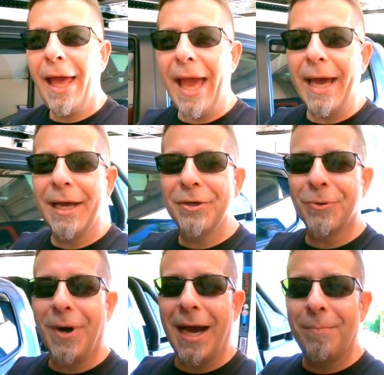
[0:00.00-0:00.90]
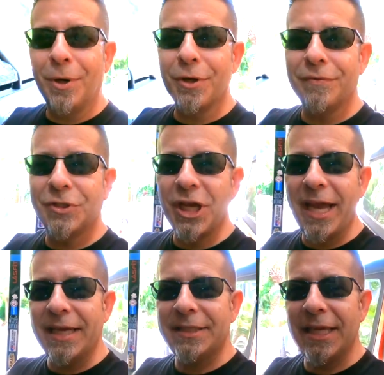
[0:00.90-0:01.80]
And Rob Motive
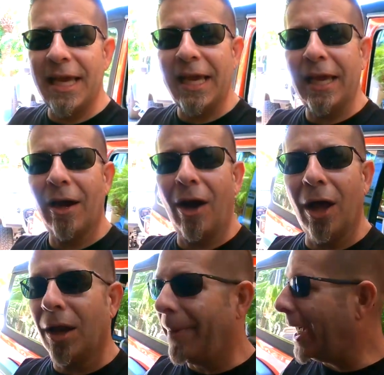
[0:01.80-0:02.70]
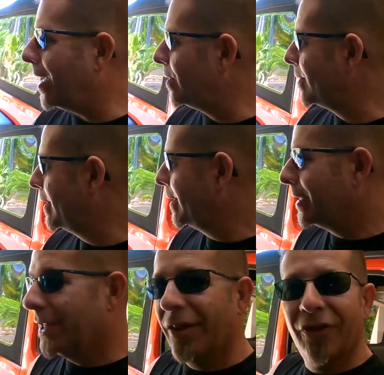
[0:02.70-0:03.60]
JT, all about
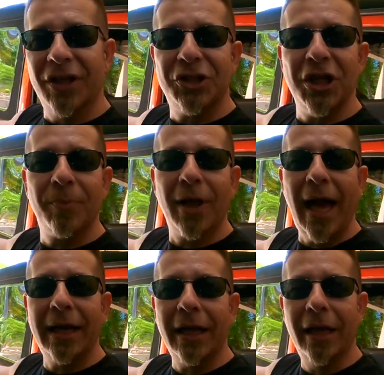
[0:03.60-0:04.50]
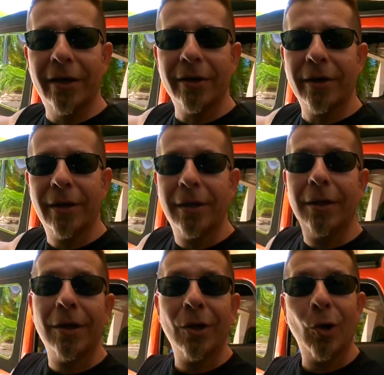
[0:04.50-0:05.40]
the Jeep Gladiator,
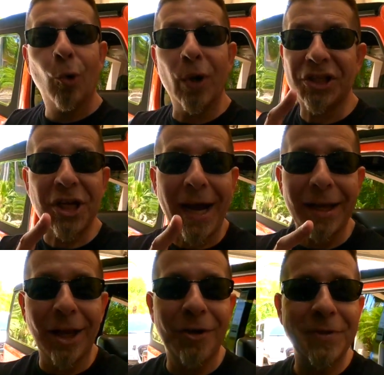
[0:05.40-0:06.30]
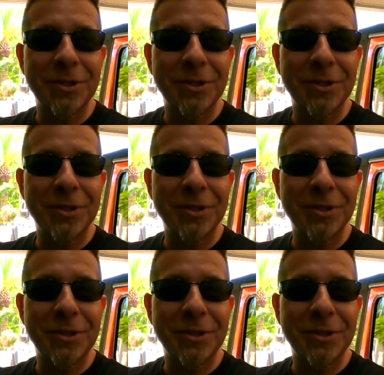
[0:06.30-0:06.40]
which I love